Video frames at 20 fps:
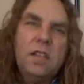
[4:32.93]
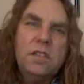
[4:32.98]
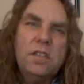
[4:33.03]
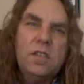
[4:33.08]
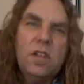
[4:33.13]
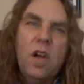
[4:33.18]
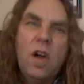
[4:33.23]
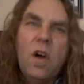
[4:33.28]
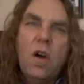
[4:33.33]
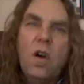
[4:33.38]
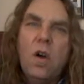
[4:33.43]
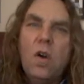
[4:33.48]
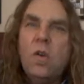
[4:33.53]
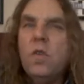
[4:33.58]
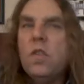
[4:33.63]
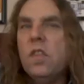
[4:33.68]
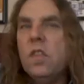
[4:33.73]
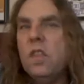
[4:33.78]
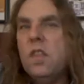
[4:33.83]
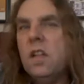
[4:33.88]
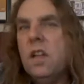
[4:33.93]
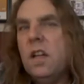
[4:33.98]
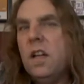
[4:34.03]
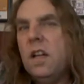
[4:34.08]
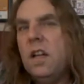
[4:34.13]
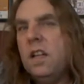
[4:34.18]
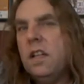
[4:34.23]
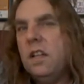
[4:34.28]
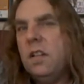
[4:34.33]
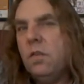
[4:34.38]
So
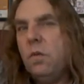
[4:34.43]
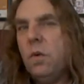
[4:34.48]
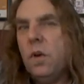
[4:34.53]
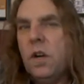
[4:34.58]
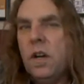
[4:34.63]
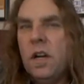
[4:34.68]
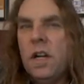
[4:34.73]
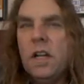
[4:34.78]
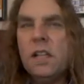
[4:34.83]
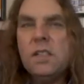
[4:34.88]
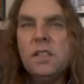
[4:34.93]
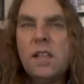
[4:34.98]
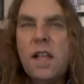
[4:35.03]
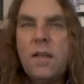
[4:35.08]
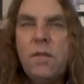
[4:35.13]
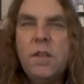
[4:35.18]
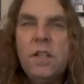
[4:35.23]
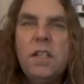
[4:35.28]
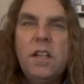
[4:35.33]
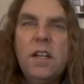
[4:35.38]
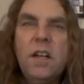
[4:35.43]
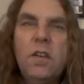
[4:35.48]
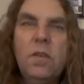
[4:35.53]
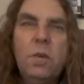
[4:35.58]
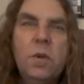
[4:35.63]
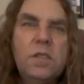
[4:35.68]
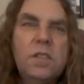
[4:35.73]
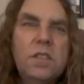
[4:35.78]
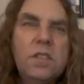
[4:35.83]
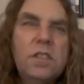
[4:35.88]
we're in a 7 year,
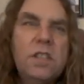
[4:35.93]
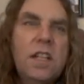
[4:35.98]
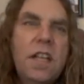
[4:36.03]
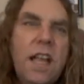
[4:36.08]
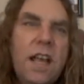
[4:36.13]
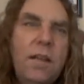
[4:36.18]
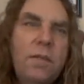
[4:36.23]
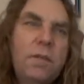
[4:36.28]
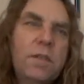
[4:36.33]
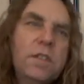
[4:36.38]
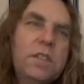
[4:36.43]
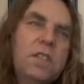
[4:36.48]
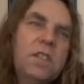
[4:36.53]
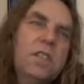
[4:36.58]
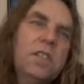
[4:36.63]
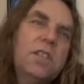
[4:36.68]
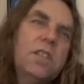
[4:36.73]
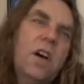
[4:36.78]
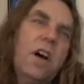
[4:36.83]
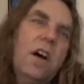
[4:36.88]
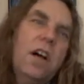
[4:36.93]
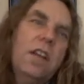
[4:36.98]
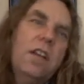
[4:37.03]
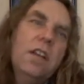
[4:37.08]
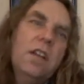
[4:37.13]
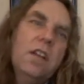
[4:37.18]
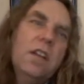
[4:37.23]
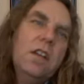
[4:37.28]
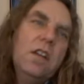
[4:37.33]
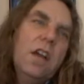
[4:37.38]
which is the emphasis
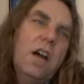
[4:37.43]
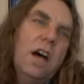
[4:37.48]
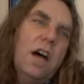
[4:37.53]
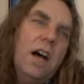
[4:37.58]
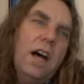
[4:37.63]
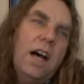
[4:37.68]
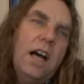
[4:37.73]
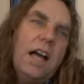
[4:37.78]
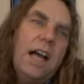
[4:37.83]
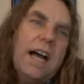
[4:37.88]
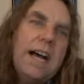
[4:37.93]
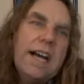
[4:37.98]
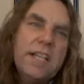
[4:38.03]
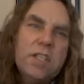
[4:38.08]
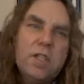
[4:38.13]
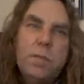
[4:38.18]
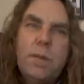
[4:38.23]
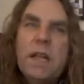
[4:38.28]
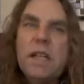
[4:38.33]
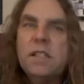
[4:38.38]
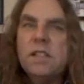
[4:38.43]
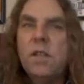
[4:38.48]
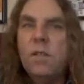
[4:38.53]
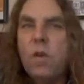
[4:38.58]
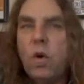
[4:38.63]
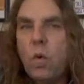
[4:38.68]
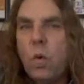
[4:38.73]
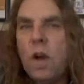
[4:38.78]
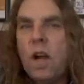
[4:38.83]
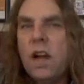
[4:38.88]
on aspects of
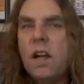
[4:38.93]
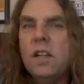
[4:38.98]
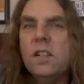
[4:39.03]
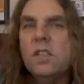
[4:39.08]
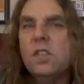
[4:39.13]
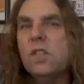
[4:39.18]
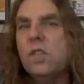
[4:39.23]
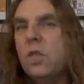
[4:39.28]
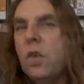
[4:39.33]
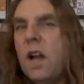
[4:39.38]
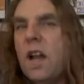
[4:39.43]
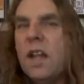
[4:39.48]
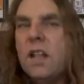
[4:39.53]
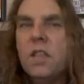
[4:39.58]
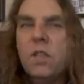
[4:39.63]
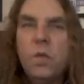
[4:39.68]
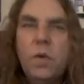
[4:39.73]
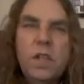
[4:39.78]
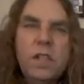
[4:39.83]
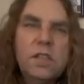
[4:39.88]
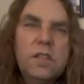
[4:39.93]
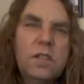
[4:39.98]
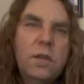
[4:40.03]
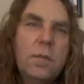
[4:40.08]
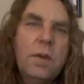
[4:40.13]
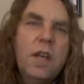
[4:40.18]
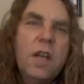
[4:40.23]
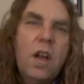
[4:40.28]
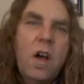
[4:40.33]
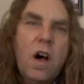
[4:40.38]
awareness, strength,
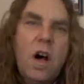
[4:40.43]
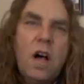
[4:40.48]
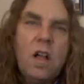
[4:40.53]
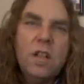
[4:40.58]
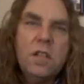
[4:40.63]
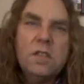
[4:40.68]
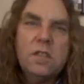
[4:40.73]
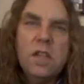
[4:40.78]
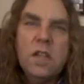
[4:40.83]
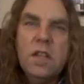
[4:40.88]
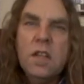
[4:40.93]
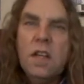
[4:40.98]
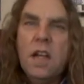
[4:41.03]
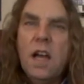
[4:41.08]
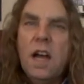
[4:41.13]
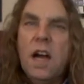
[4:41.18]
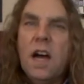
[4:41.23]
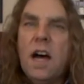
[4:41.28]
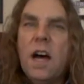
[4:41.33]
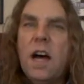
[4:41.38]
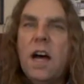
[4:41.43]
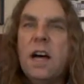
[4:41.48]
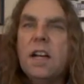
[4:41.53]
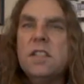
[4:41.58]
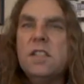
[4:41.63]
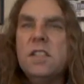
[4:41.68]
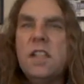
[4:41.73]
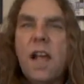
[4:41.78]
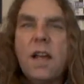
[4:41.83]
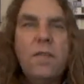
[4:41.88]
wisdom, and knowledge.
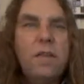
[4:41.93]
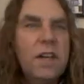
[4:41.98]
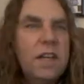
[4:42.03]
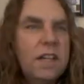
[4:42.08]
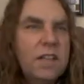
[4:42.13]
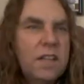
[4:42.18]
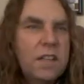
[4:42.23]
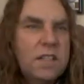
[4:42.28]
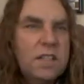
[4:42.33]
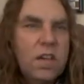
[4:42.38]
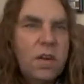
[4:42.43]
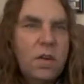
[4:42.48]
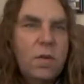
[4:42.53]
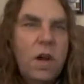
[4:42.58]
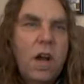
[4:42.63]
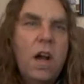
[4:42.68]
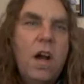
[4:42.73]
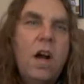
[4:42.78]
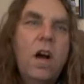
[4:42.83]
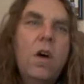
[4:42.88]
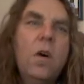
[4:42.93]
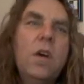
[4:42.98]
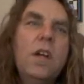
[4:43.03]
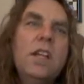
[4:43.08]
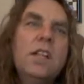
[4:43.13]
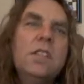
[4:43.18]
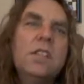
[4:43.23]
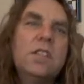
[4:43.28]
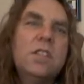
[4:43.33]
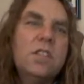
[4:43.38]
7 in the Tarot
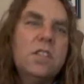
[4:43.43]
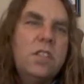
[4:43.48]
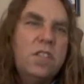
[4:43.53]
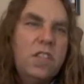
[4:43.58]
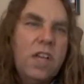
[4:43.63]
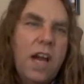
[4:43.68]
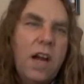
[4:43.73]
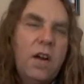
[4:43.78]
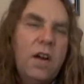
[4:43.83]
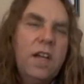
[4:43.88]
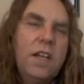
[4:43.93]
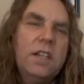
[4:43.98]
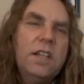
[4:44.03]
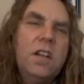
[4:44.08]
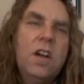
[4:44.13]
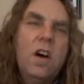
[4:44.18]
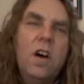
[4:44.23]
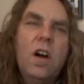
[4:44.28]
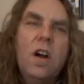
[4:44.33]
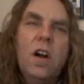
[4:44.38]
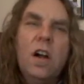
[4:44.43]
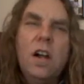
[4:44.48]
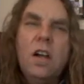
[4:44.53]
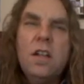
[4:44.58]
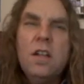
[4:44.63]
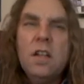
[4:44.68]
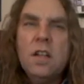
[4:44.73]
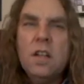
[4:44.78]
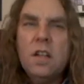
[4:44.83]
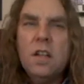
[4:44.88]
is the Chariot
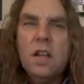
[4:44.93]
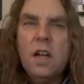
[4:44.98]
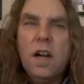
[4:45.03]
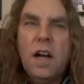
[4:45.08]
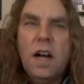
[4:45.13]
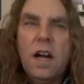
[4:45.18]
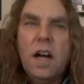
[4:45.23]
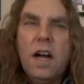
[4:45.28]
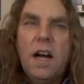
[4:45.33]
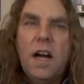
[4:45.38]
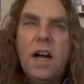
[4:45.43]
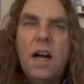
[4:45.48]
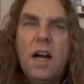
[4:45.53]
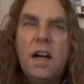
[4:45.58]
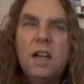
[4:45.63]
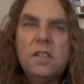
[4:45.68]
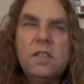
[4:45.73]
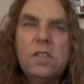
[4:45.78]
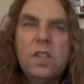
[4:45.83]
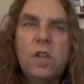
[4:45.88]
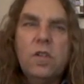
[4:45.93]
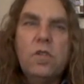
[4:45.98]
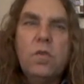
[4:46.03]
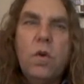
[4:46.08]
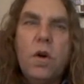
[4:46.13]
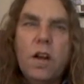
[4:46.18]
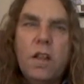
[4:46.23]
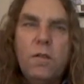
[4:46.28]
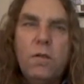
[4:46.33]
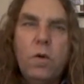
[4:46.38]
card. So
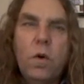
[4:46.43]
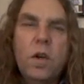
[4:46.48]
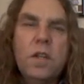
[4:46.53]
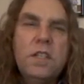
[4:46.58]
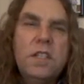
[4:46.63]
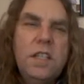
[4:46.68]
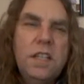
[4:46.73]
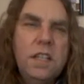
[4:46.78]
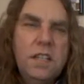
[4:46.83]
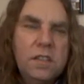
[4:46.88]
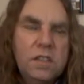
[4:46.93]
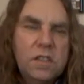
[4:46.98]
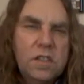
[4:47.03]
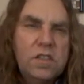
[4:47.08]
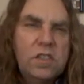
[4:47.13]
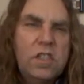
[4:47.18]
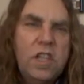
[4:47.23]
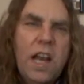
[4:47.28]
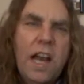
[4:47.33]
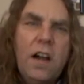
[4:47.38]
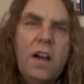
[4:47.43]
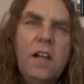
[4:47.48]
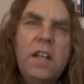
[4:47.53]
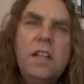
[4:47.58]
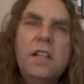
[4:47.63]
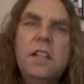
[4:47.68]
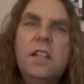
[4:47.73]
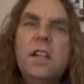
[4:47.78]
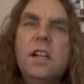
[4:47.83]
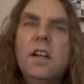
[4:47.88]
2014 is a
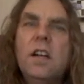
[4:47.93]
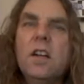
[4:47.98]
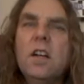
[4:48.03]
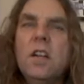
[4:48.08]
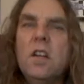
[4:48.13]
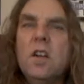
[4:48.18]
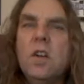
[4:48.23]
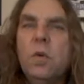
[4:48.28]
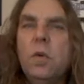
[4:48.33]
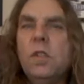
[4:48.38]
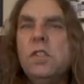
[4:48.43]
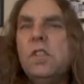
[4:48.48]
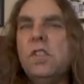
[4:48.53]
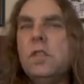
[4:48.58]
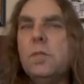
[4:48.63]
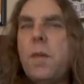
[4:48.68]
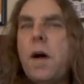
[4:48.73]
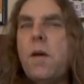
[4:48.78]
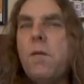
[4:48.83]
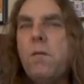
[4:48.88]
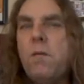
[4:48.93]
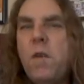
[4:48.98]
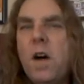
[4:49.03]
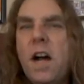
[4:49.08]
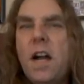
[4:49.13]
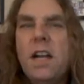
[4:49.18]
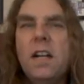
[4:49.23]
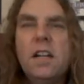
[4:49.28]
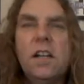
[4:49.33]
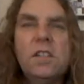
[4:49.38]
Chariot year, which is about
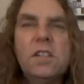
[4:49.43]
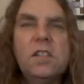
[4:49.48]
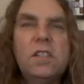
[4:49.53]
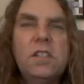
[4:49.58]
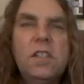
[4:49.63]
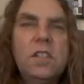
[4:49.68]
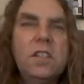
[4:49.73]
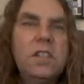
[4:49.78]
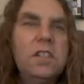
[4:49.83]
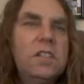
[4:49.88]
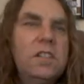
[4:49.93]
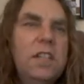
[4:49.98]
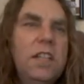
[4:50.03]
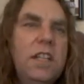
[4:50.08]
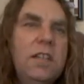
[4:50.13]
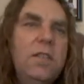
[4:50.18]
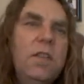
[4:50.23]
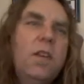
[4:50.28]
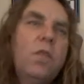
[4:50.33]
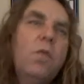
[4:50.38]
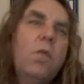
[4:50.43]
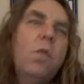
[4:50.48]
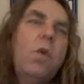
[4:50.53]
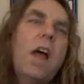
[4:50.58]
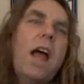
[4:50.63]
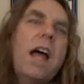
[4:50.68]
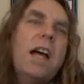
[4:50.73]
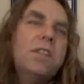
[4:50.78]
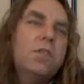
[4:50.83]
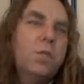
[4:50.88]
finding our stillness even
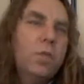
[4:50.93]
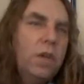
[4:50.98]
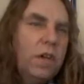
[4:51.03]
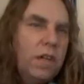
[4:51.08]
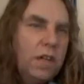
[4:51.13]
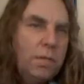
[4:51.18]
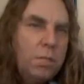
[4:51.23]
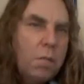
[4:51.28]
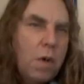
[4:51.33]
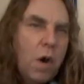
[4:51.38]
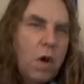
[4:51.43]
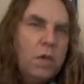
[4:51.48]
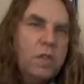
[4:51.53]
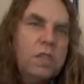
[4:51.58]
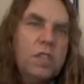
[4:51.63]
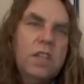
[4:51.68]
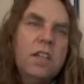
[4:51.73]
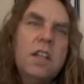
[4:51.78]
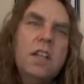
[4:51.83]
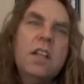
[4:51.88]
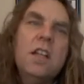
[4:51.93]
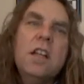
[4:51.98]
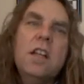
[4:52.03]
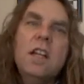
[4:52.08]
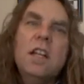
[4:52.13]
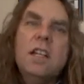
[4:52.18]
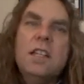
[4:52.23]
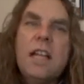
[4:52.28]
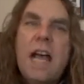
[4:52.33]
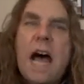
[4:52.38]
as we're in motion. And
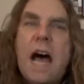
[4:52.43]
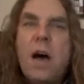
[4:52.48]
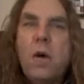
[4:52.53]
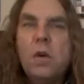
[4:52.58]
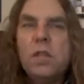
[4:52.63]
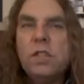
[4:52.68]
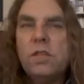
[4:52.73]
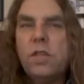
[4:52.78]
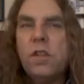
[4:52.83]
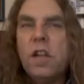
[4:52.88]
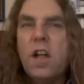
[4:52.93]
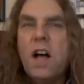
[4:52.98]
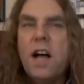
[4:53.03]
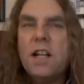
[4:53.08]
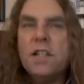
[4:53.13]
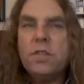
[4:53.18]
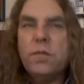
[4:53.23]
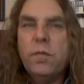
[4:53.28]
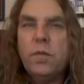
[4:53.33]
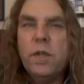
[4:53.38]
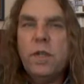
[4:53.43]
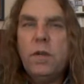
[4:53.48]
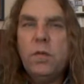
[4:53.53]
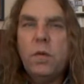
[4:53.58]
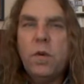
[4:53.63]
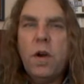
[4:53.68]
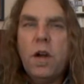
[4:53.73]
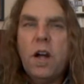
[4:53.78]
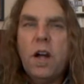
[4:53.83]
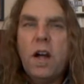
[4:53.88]
Taoist philosophy
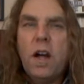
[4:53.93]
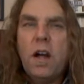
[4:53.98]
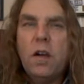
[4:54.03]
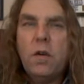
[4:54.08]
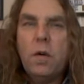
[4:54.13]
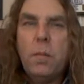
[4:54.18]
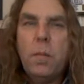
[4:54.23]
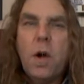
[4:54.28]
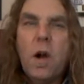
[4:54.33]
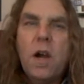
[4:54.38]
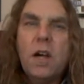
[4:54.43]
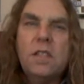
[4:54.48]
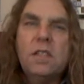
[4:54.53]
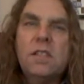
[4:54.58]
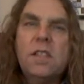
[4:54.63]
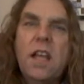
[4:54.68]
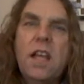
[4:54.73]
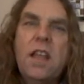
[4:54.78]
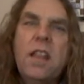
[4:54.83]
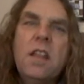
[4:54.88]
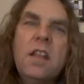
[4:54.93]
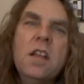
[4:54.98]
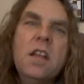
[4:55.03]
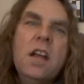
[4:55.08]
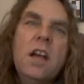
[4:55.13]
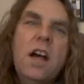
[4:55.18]
remarks that